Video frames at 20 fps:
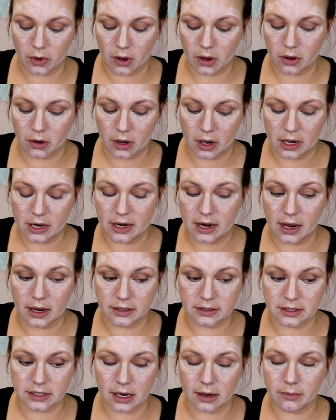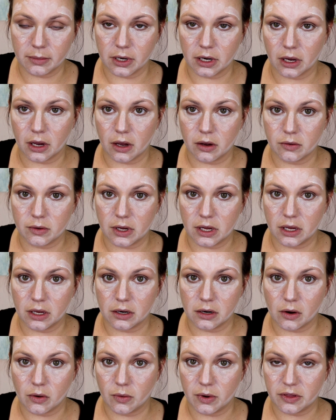Okay, next I'm gonna go
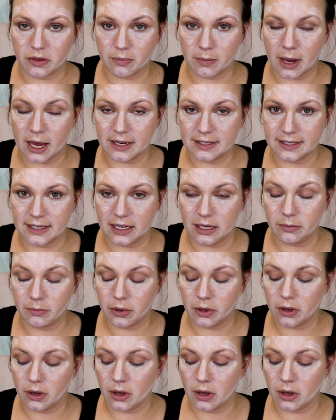in with my deep